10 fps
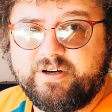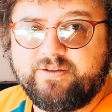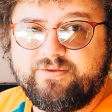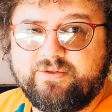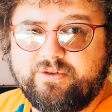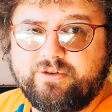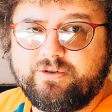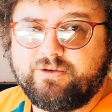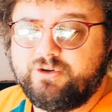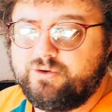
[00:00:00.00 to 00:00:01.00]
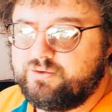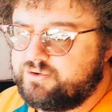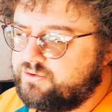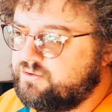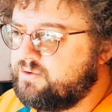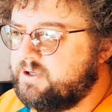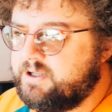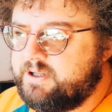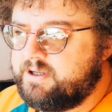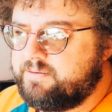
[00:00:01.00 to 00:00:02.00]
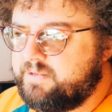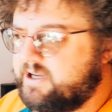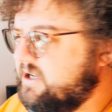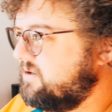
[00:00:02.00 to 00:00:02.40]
enough for you to make